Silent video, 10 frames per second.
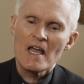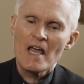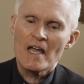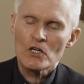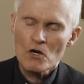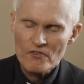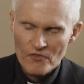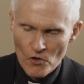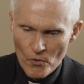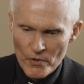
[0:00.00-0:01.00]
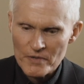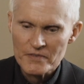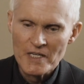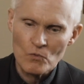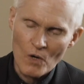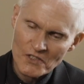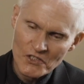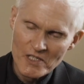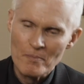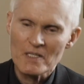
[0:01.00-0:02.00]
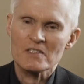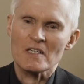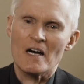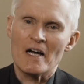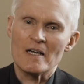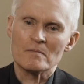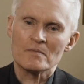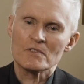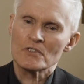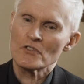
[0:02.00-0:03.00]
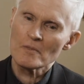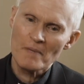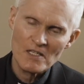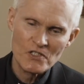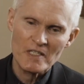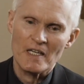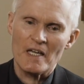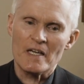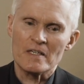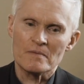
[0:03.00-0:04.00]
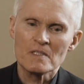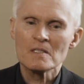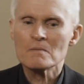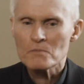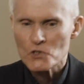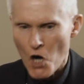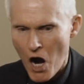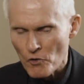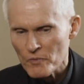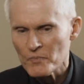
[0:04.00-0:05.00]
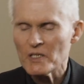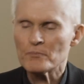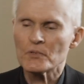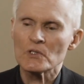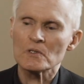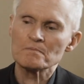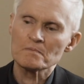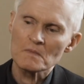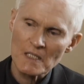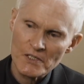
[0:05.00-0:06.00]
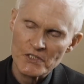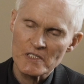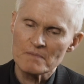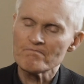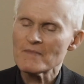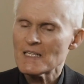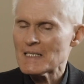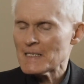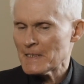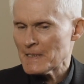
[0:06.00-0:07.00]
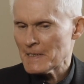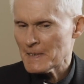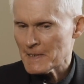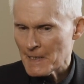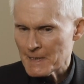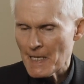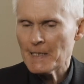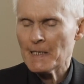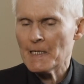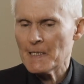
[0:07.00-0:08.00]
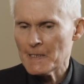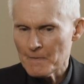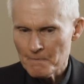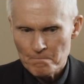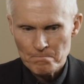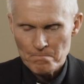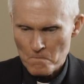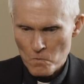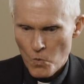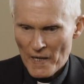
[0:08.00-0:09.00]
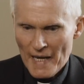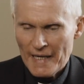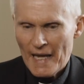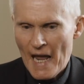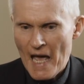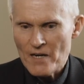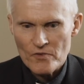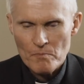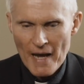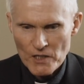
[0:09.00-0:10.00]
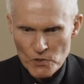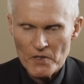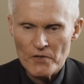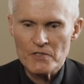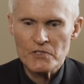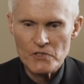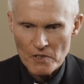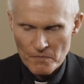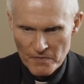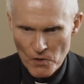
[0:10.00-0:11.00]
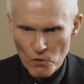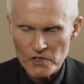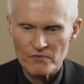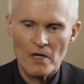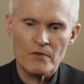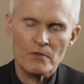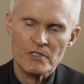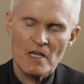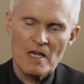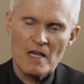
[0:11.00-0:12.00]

and go forward, take one step at a time, do the best I can, talk with people, listen, try to take in what I can from my experiences and those of others.